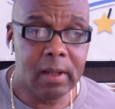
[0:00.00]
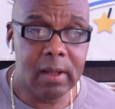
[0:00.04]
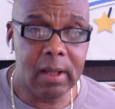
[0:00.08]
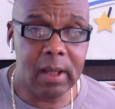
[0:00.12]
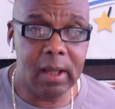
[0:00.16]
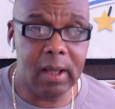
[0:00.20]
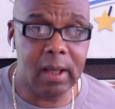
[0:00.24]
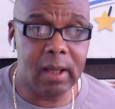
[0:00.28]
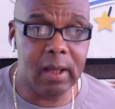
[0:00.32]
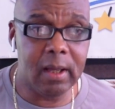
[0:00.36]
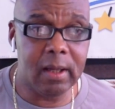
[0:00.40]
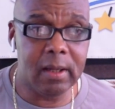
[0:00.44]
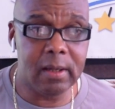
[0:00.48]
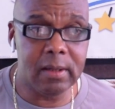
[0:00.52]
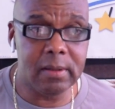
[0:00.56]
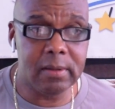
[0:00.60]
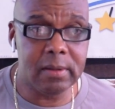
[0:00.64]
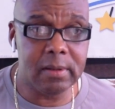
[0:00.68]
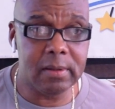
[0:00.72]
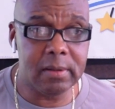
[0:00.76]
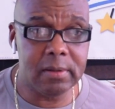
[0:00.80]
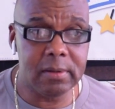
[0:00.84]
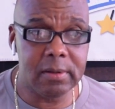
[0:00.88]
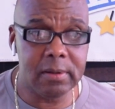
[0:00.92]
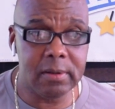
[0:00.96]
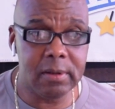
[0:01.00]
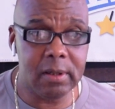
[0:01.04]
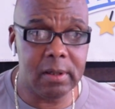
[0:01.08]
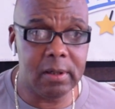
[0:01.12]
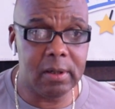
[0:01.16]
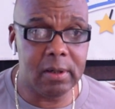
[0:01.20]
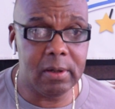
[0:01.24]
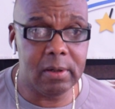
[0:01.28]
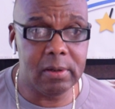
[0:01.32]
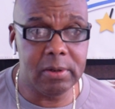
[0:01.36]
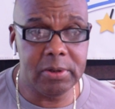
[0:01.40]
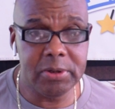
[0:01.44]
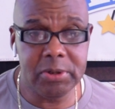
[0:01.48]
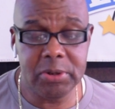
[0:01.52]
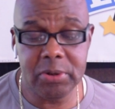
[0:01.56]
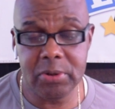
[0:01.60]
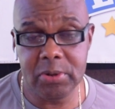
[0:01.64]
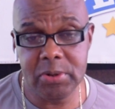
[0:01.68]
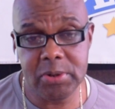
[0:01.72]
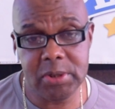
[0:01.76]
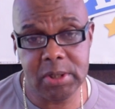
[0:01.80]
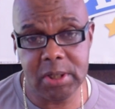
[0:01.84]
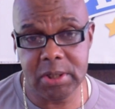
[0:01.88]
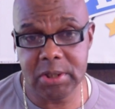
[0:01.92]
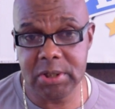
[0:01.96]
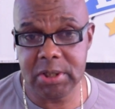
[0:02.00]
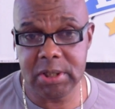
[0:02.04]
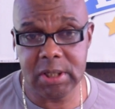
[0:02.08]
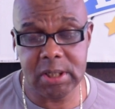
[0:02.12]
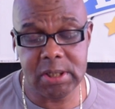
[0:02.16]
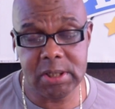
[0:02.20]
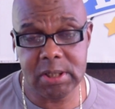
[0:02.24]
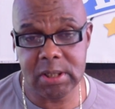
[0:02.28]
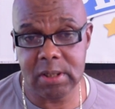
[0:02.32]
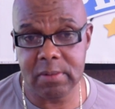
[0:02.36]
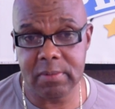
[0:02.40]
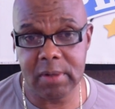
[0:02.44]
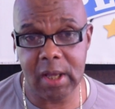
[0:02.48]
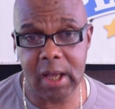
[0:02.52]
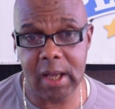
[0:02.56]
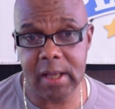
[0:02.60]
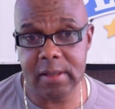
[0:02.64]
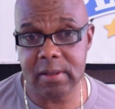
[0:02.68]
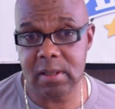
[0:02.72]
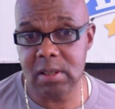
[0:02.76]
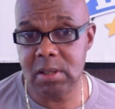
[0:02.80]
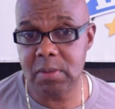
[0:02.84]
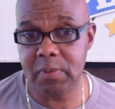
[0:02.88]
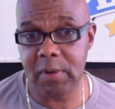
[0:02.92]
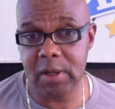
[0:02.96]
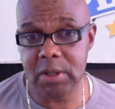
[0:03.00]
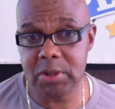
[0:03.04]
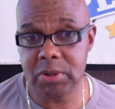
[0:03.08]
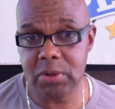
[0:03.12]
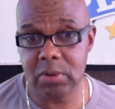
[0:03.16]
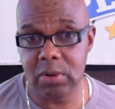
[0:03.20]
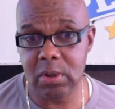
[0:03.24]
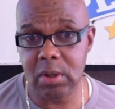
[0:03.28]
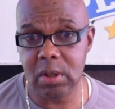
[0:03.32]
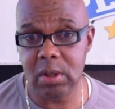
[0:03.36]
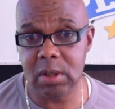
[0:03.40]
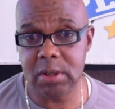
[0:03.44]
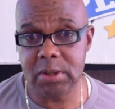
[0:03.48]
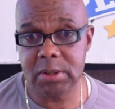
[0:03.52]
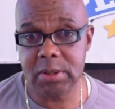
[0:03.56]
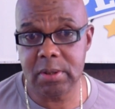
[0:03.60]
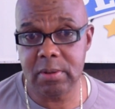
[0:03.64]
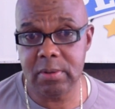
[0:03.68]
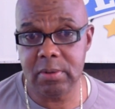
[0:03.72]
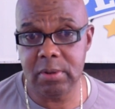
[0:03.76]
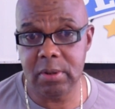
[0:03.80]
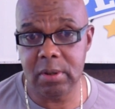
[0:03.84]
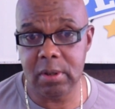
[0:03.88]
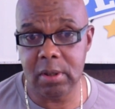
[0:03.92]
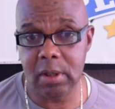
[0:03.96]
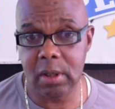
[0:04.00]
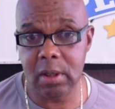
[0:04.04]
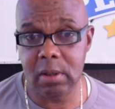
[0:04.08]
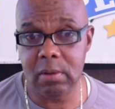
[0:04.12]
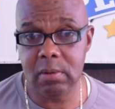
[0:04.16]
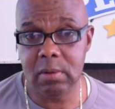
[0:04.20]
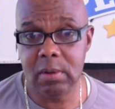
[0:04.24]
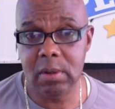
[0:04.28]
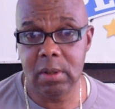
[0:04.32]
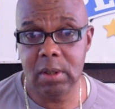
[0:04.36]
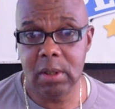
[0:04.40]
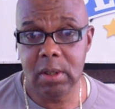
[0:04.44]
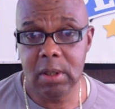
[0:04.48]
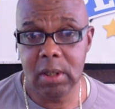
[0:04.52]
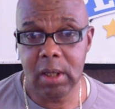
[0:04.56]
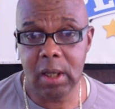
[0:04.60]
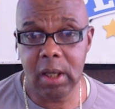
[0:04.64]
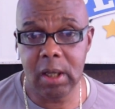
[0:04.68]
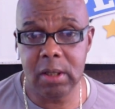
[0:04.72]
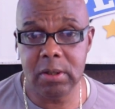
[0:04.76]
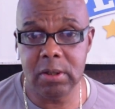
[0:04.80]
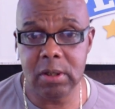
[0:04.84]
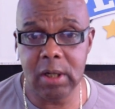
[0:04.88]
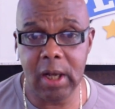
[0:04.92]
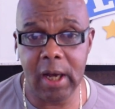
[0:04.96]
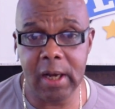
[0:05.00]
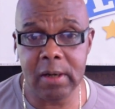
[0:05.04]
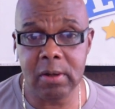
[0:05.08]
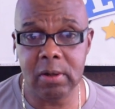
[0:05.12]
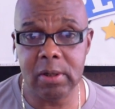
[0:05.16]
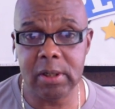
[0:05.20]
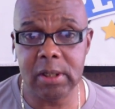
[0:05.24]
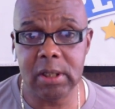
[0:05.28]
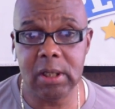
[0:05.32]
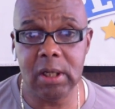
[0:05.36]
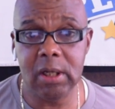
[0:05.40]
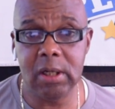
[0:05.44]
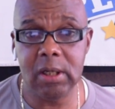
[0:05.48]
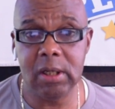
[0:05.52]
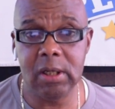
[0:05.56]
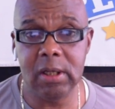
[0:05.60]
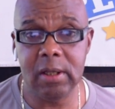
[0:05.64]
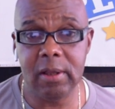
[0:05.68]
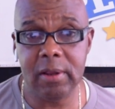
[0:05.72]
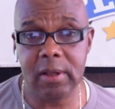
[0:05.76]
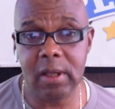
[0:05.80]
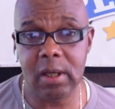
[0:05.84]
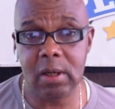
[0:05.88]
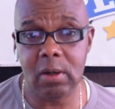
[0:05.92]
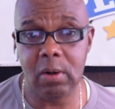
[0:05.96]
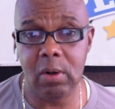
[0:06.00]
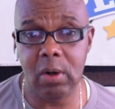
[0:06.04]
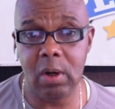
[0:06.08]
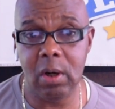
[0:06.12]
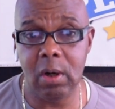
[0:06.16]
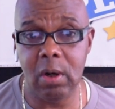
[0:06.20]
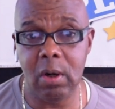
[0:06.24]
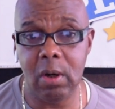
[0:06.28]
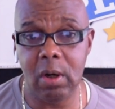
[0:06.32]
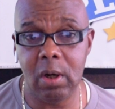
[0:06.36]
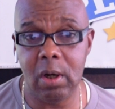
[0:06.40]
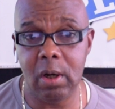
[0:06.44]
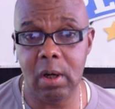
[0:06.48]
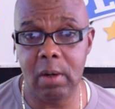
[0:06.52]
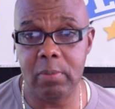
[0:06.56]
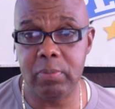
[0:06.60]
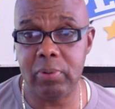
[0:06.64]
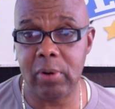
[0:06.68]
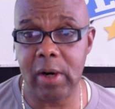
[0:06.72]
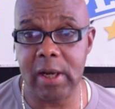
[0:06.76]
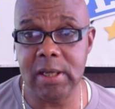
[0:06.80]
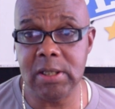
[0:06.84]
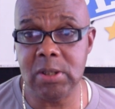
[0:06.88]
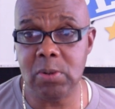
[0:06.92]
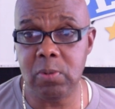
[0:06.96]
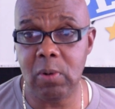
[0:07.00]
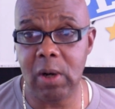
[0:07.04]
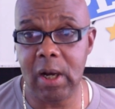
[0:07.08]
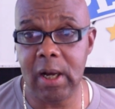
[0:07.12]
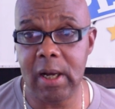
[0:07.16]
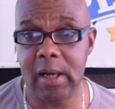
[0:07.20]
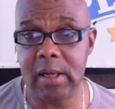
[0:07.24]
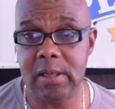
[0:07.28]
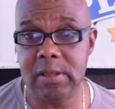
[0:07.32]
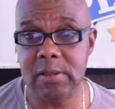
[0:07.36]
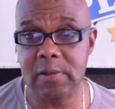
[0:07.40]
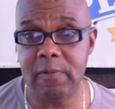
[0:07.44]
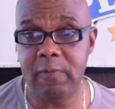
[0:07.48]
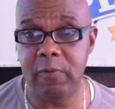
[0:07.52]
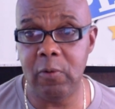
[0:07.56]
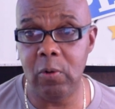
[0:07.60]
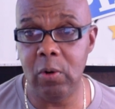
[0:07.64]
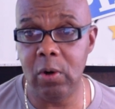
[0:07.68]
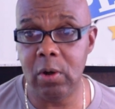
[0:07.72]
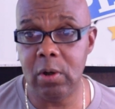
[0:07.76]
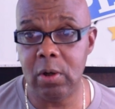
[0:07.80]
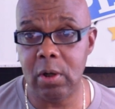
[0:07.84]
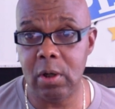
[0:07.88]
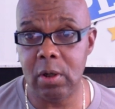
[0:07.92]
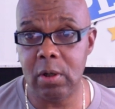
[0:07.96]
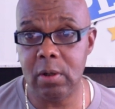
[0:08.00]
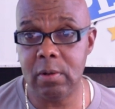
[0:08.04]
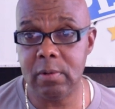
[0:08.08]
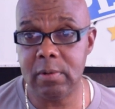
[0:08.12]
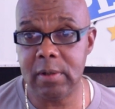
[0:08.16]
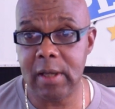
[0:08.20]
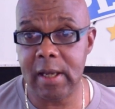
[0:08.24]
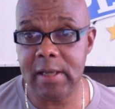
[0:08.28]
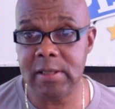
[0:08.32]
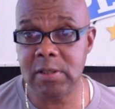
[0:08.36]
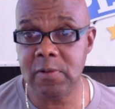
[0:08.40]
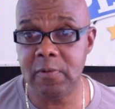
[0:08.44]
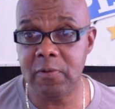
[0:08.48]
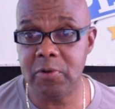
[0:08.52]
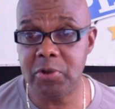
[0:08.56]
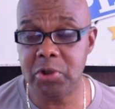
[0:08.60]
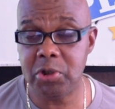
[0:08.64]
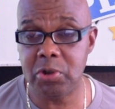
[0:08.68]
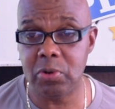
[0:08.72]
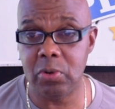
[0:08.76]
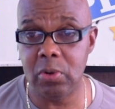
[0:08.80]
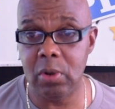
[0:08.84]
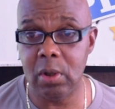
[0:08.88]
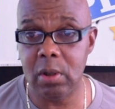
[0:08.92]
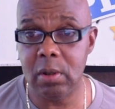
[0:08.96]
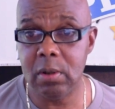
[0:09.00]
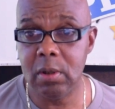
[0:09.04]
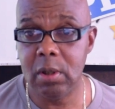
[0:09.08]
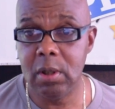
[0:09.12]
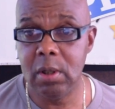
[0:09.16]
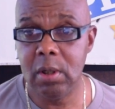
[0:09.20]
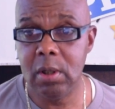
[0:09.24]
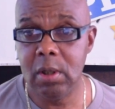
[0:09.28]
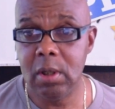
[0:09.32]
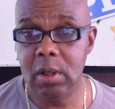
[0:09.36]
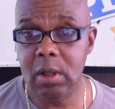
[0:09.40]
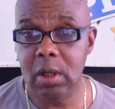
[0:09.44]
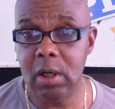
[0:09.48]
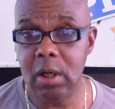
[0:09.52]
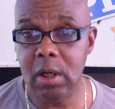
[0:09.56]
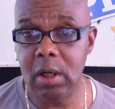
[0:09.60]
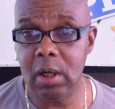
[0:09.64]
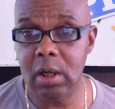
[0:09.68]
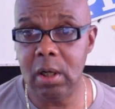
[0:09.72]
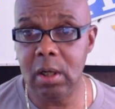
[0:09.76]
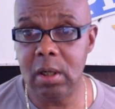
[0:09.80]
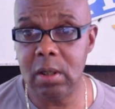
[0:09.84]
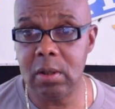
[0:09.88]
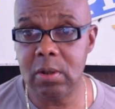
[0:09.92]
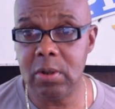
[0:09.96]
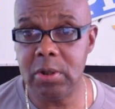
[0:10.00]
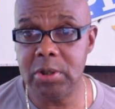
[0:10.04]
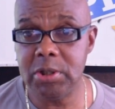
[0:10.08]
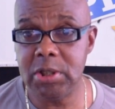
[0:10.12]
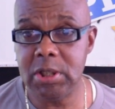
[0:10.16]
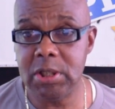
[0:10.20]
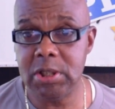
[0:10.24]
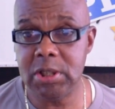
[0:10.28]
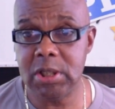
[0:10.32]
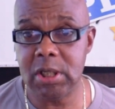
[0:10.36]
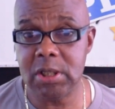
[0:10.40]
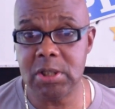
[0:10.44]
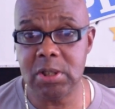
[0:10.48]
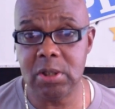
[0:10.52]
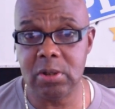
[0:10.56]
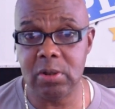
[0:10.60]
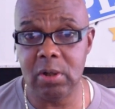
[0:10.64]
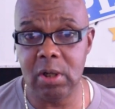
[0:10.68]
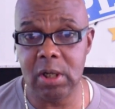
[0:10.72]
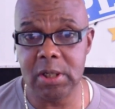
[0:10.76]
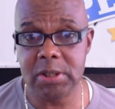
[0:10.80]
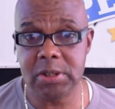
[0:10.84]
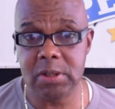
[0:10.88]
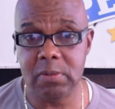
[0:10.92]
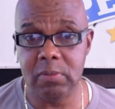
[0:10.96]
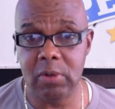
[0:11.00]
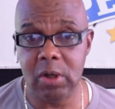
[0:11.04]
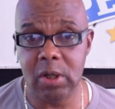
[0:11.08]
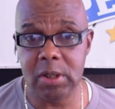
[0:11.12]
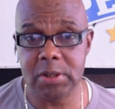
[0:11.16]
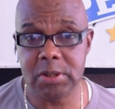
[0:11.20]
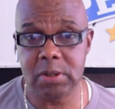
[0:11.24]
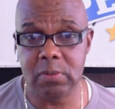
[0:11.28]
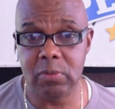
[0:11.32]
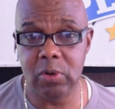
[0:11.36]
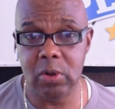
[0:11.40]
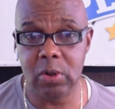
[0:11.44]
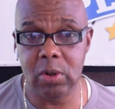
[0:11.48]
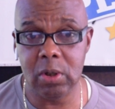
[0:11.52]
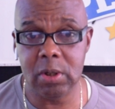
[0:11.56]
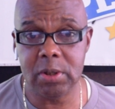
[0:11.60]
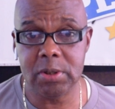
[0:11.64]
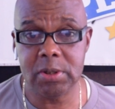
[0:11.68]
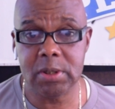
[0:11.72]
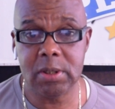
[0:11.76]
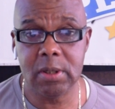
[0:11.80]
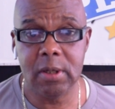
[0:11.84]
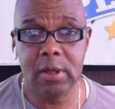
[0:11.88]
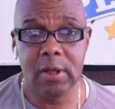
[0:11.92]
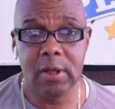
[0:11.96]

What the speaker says: And, you know, Letruska is just some kind of special horse, you know. And you're not going to get anything price-wise for her, that's for sure. Because she's just an awesome, awesome horse.